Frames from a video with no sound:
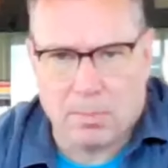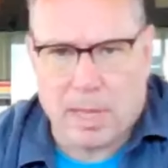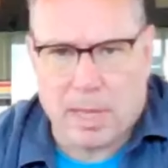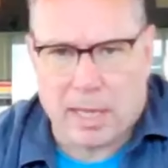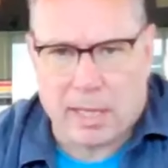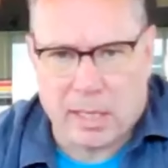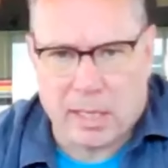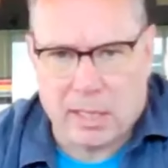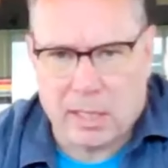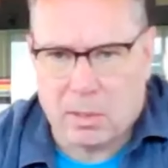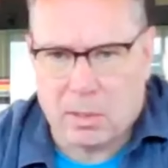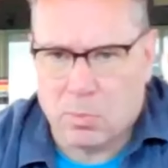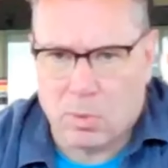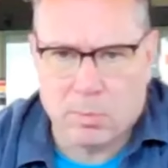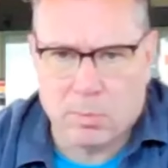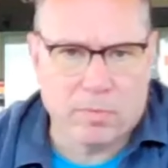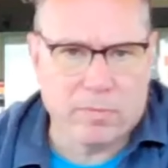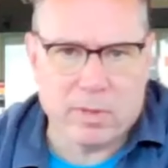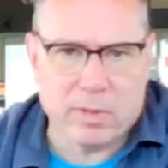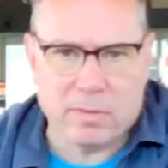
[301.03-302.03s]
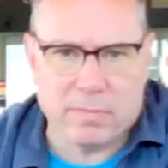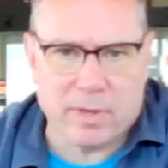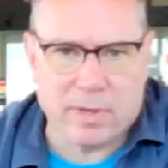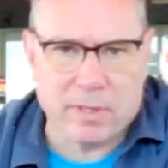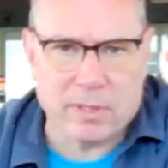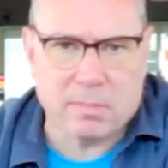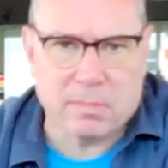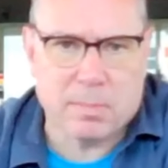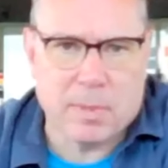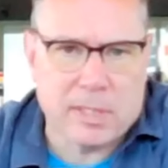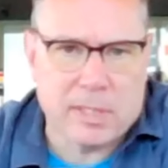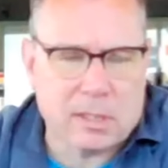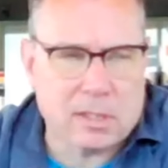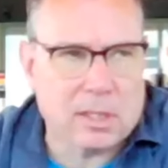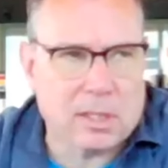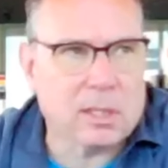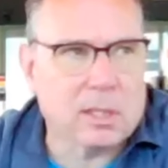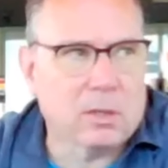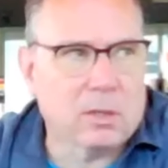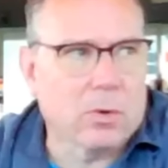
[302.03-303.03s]
back in and removing the fence and basically
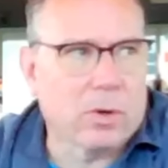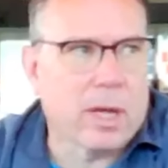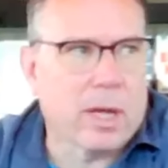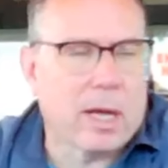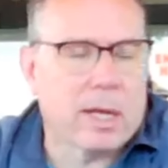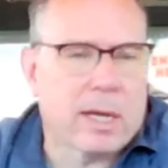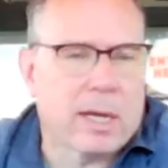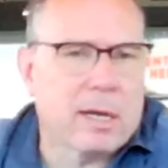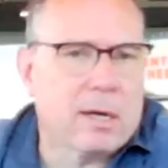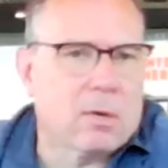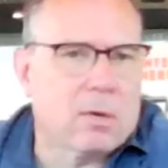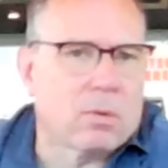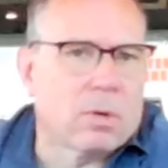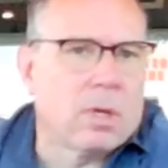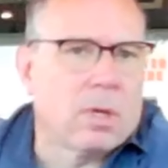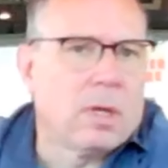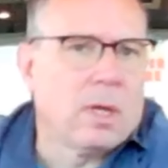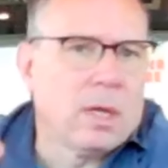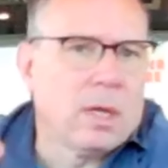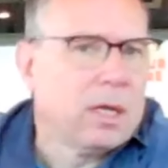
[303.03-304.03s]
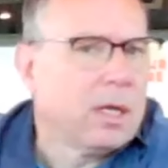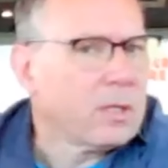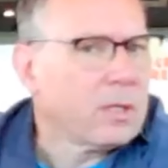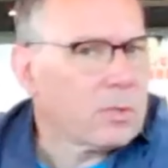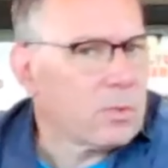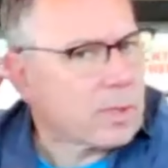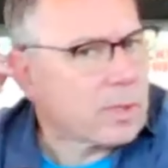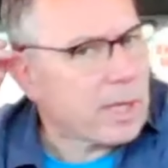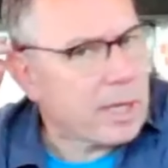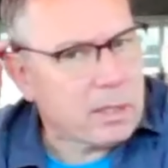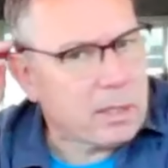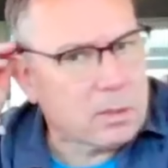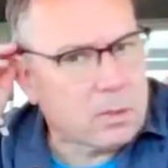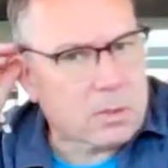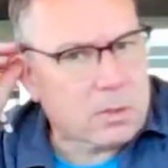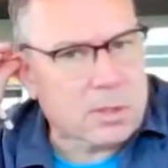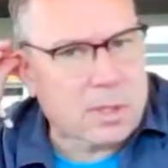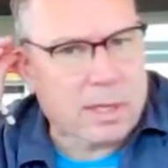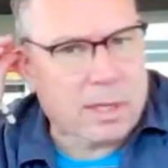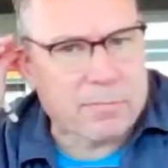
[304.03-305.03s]
clearing on out. So it kind of
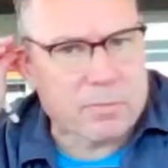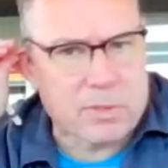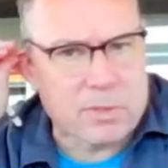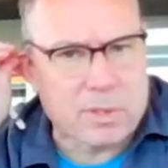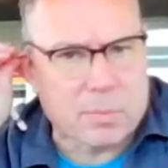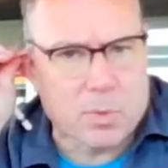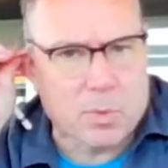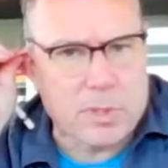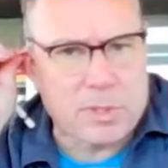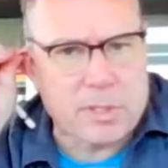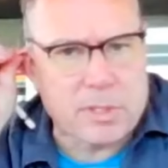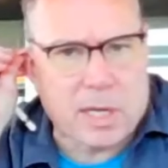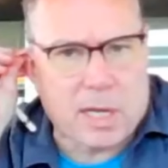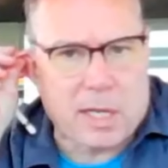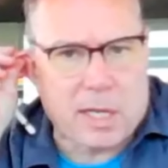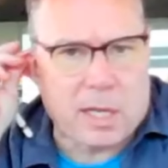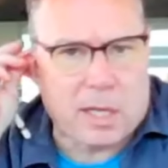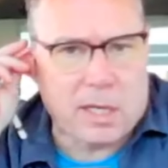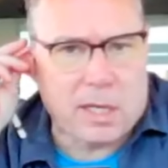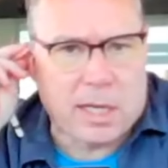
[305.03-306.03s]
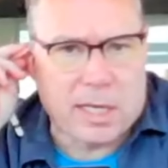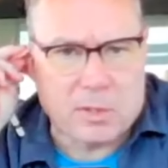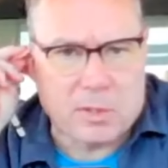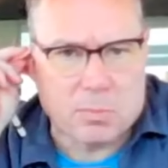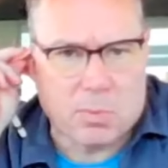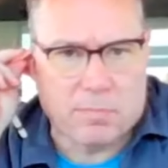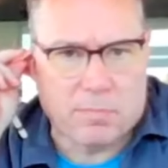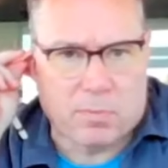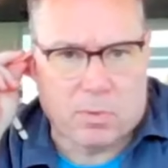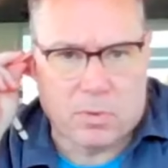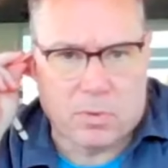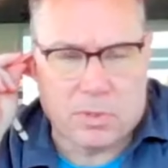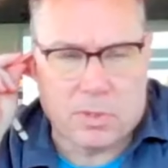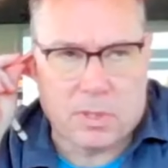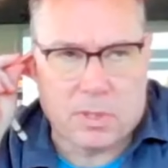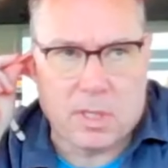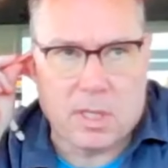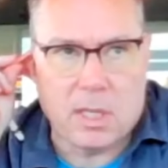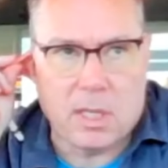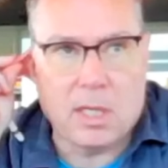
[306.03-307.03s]
looks like for some reason IONNA has reversed
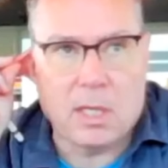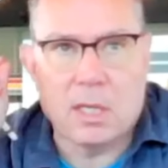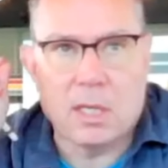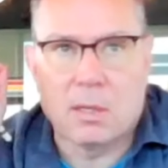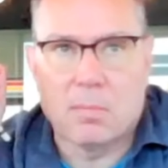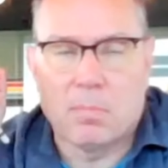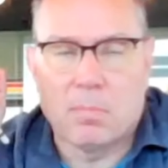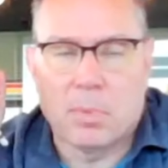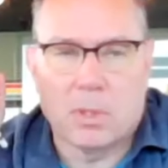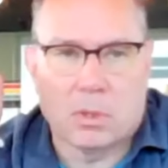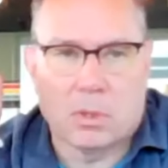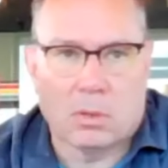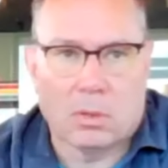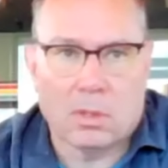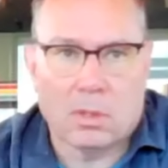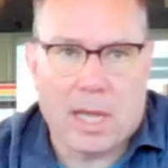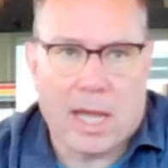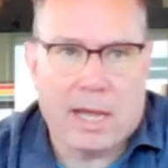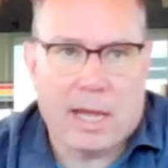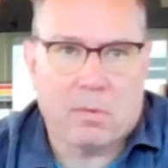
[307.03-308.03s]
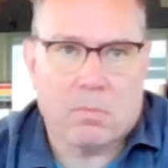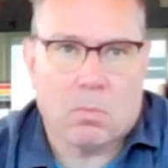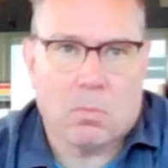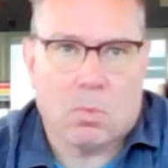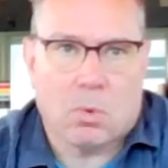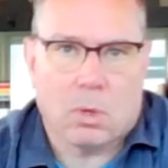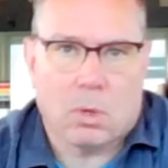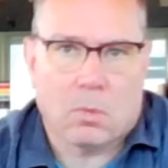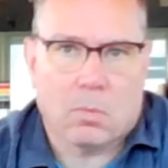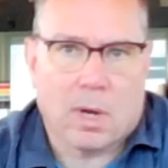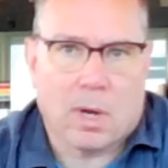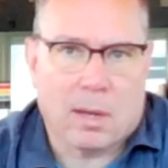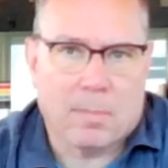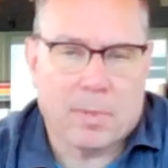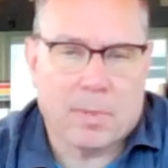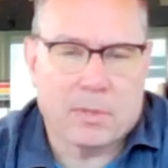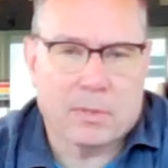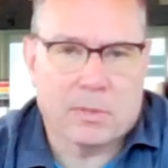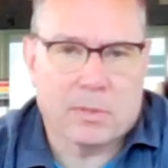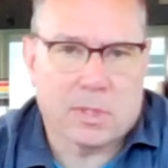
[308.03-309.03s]
the build at Warner
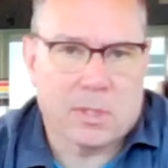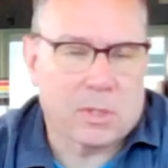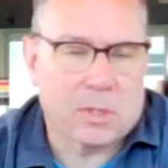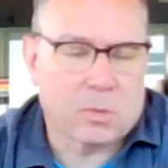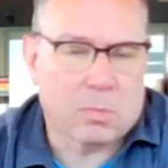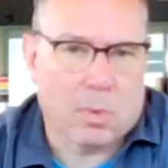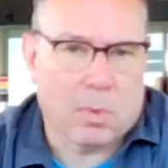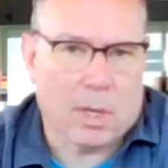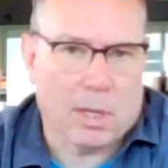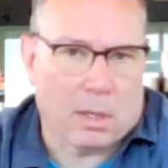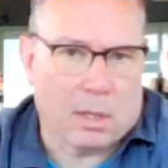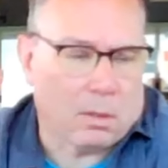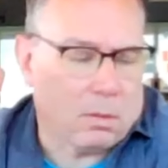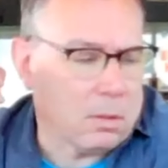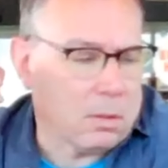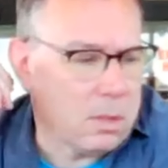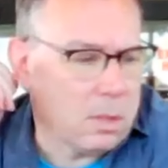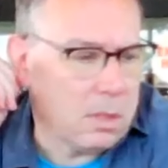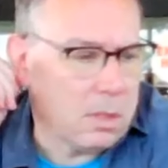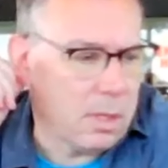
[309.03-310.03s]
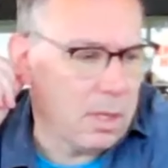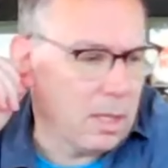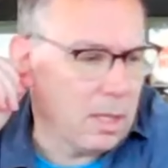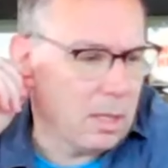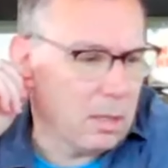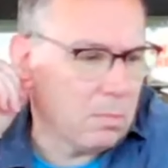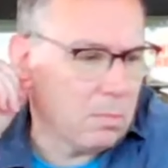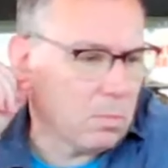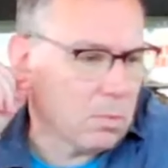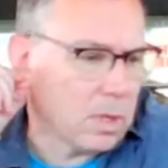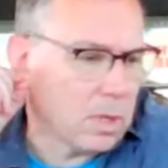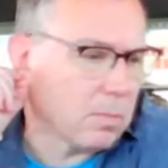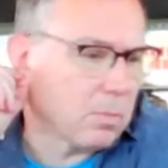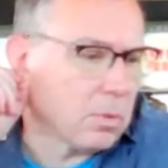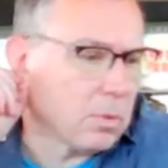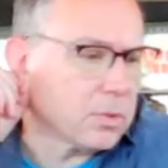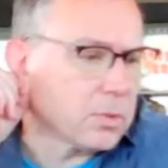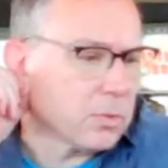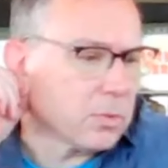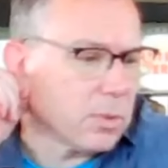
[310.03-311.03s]
Robins as well. And we're not
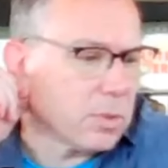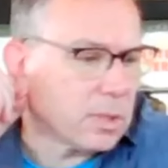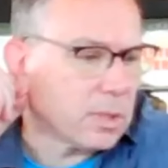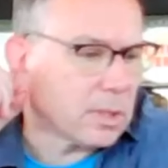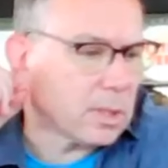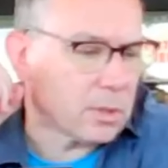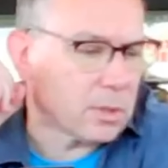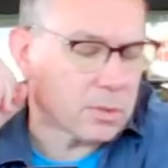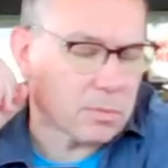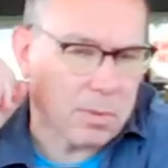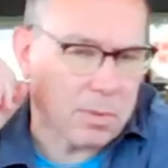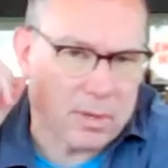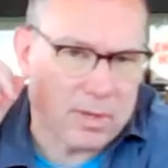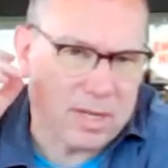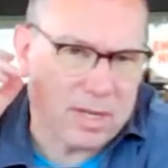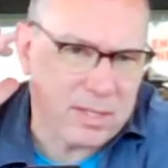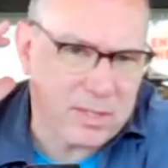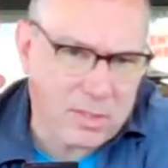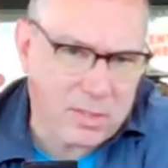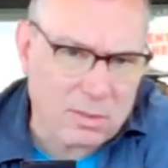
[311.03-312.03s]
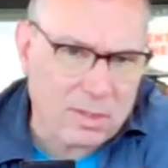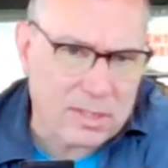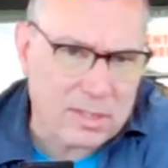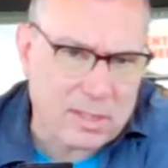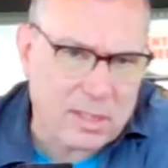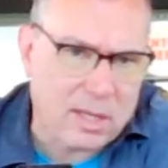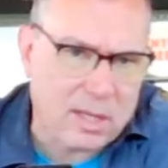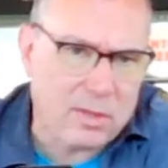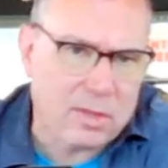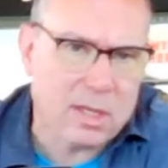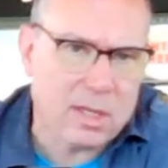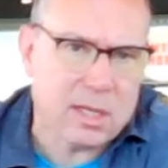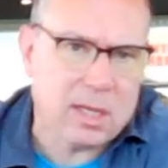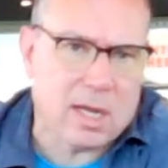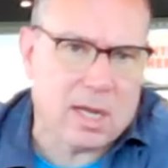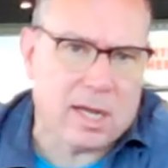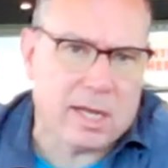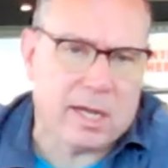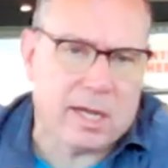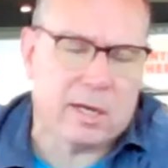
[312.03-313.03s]
really sure the details around it. It's still listed on the
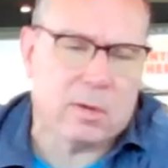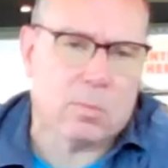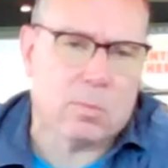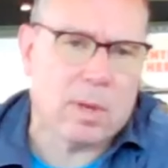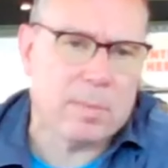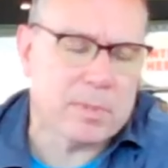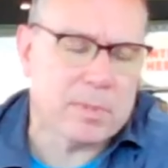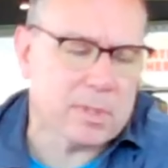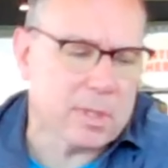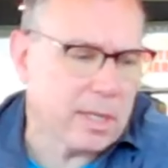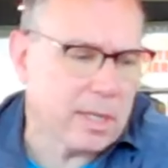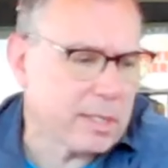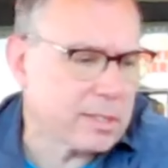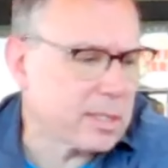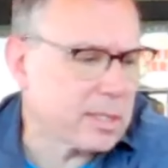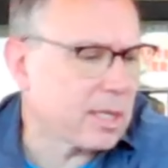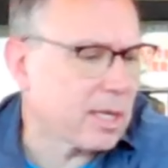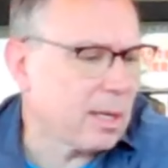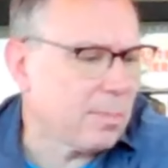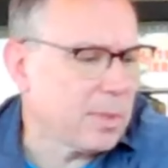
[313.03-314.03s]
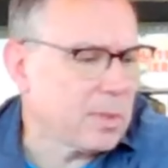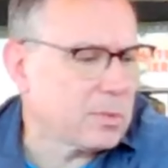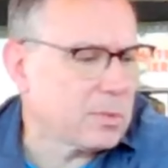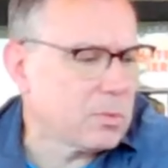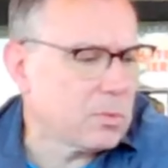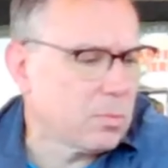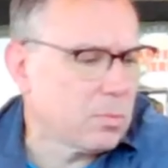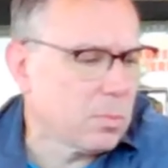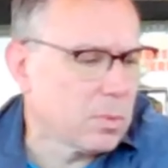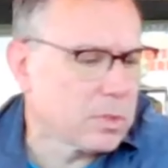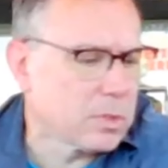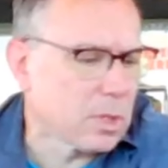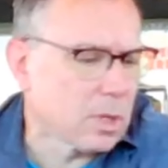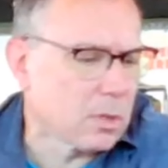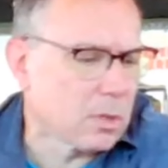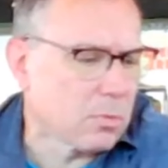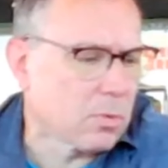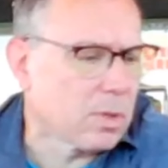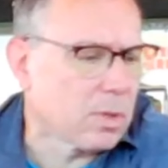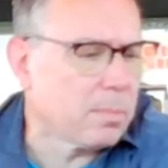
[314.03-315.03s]
IONNA website as a coming soon
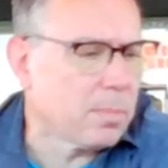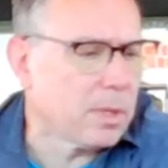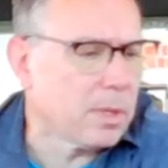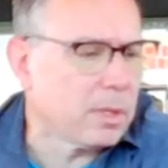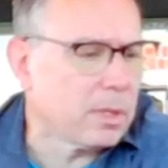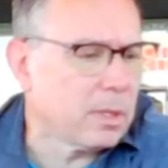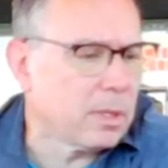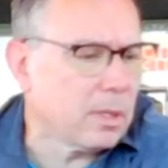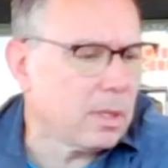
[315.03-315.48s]
rechargery, but